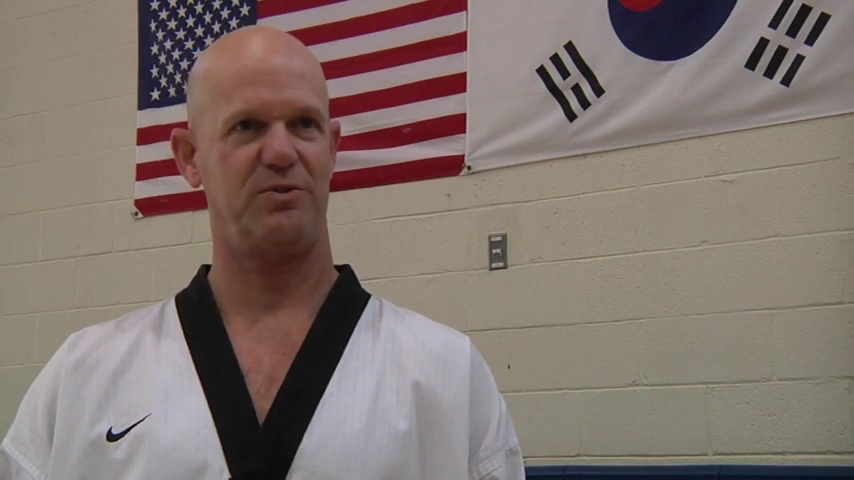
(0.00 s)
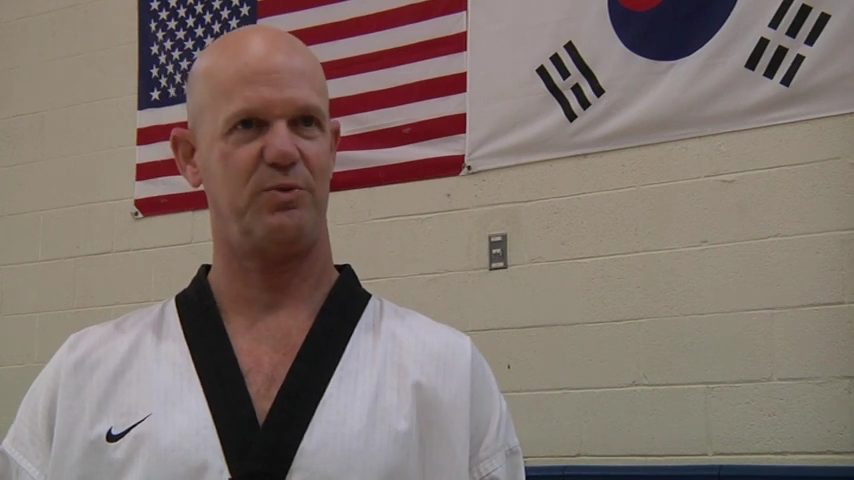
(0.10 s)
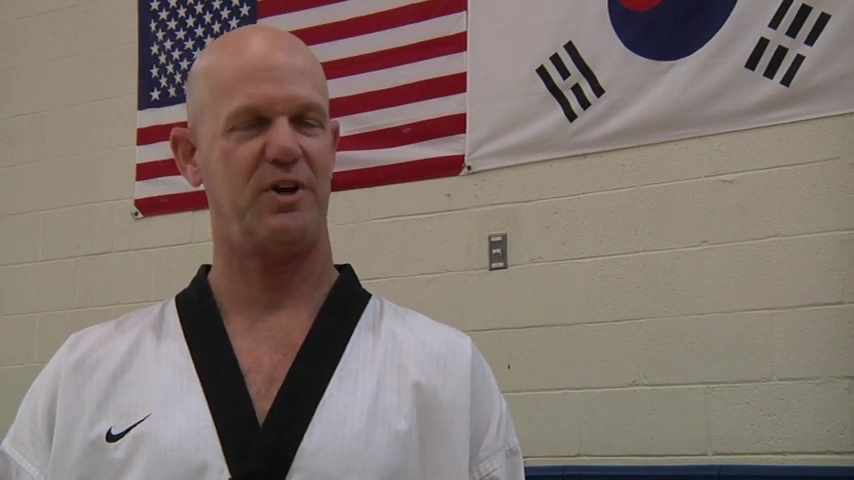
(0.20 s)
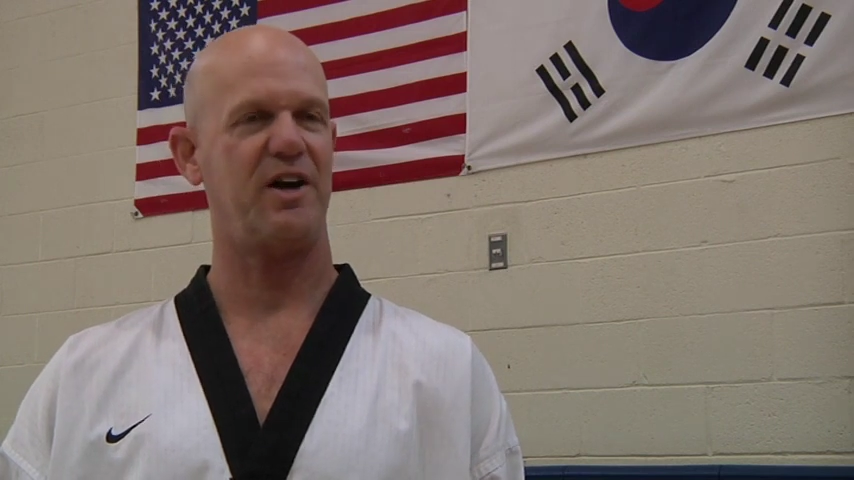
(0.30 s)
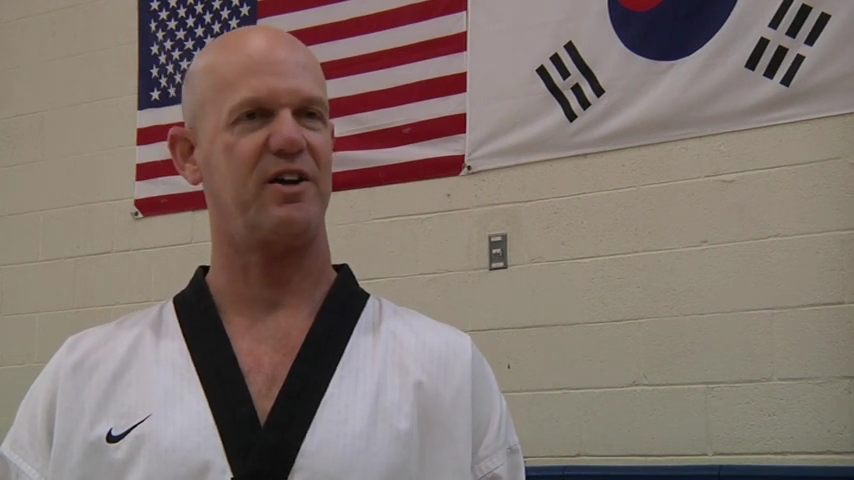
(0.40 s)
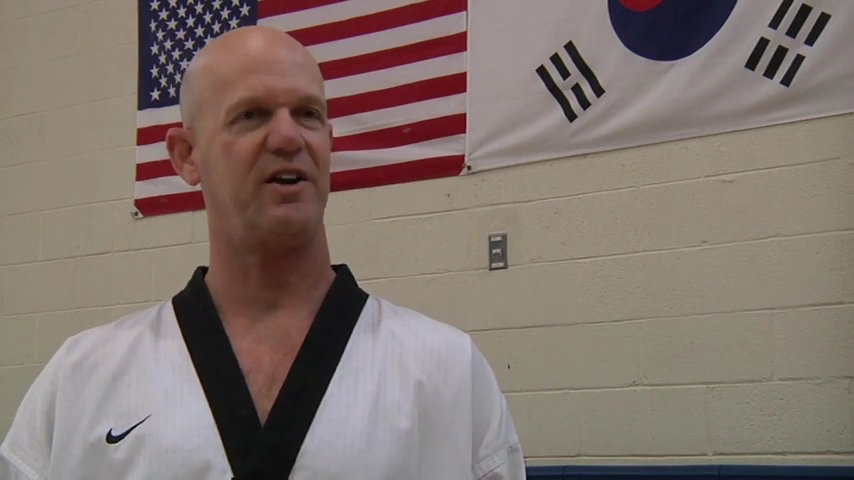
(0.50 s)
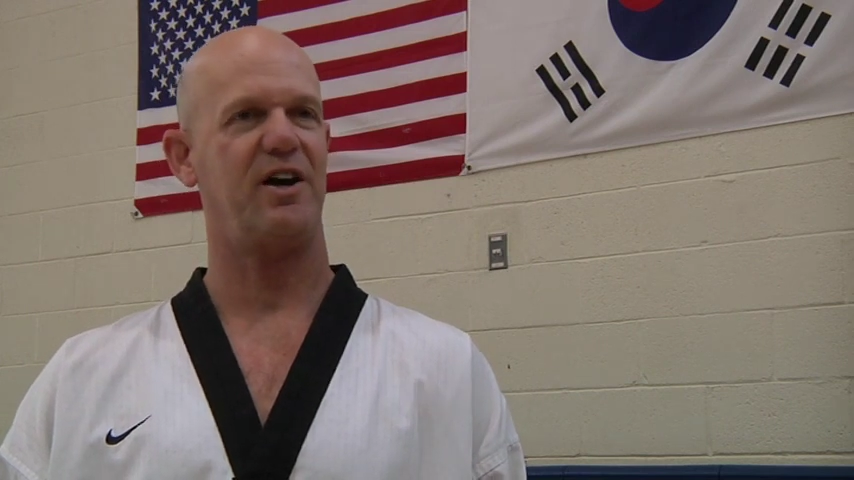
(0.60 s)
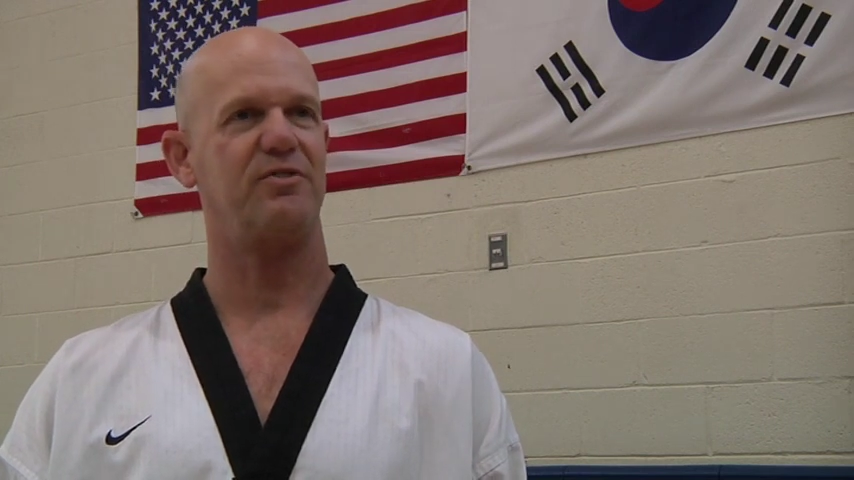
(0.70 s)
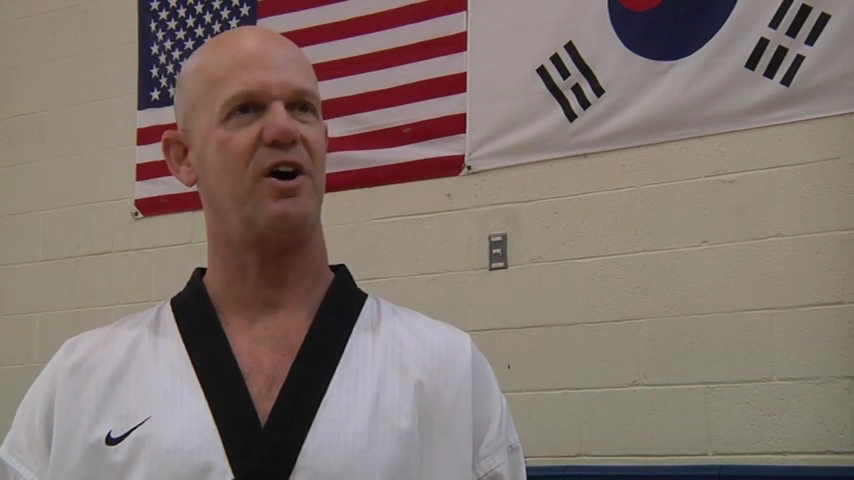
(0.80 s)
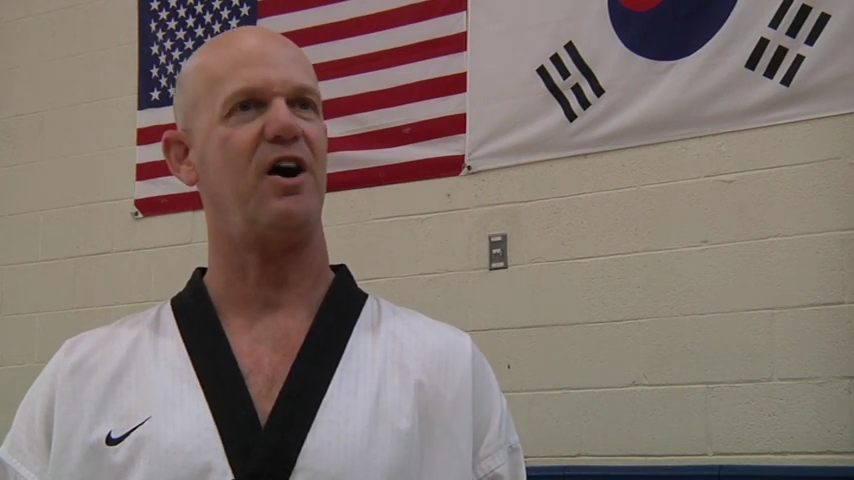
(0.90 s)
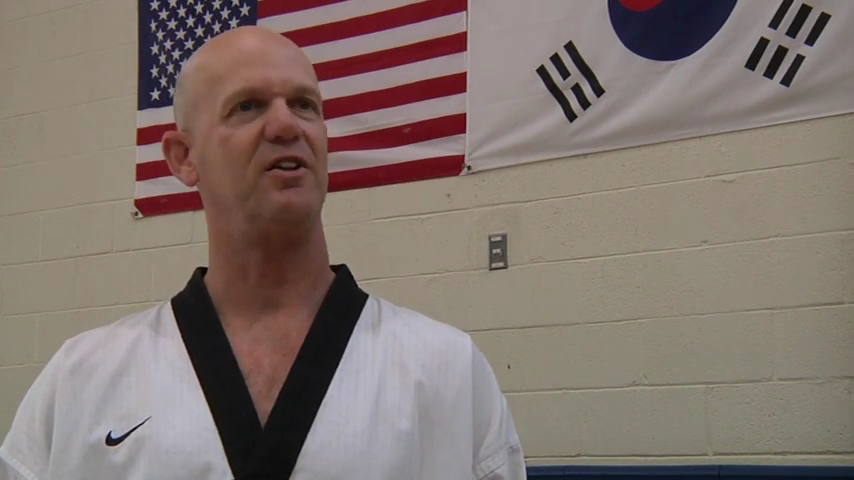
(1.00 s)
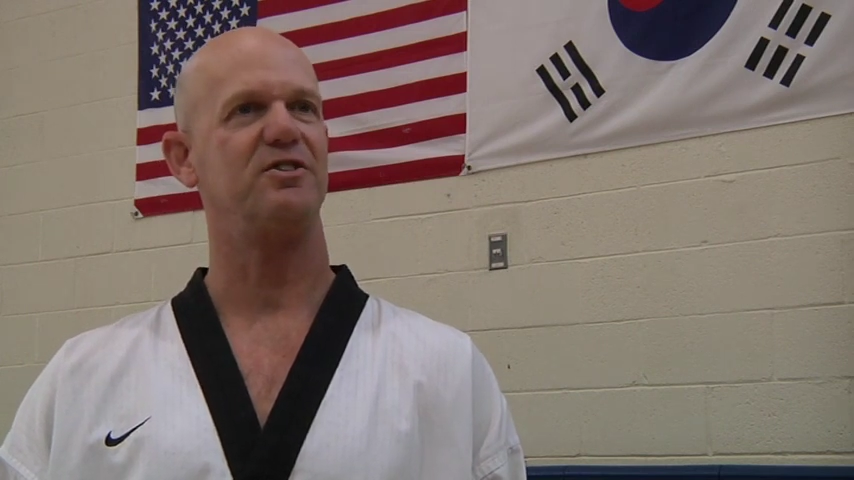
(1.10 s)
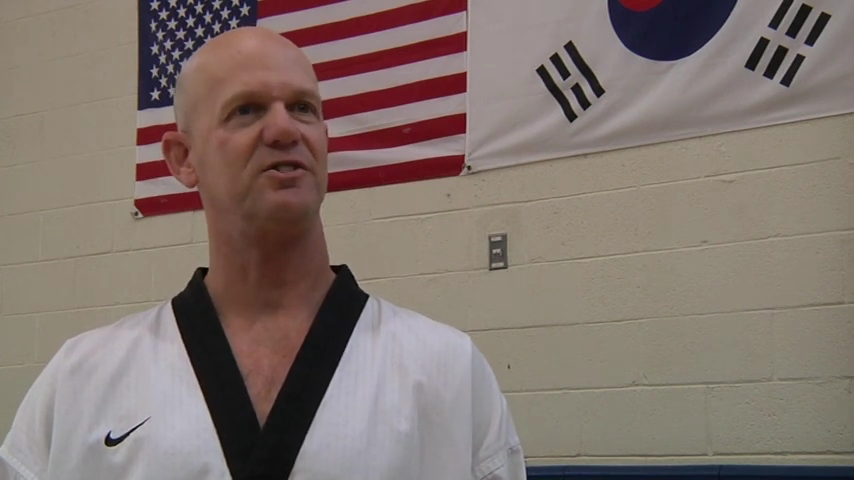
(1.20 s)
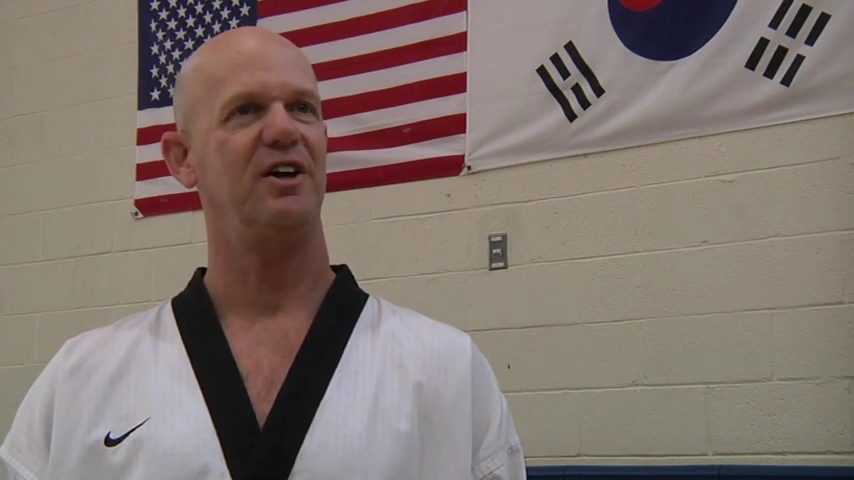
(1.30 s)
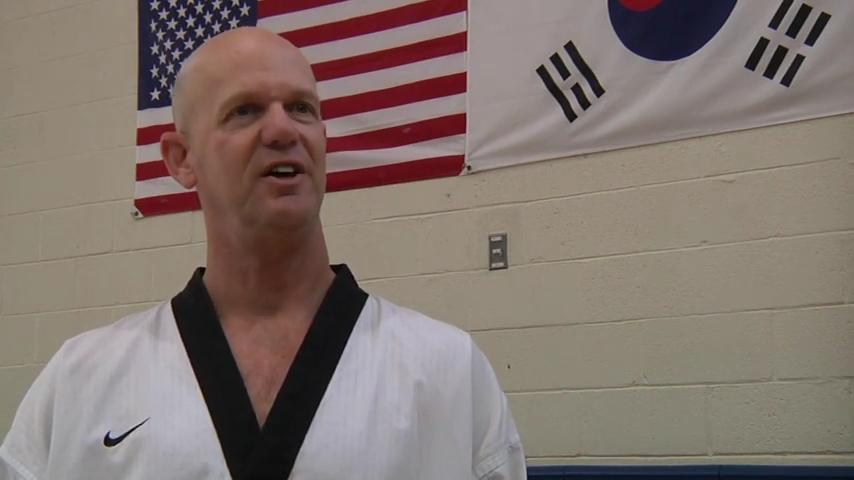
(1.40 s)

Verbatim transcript: when I got out of college.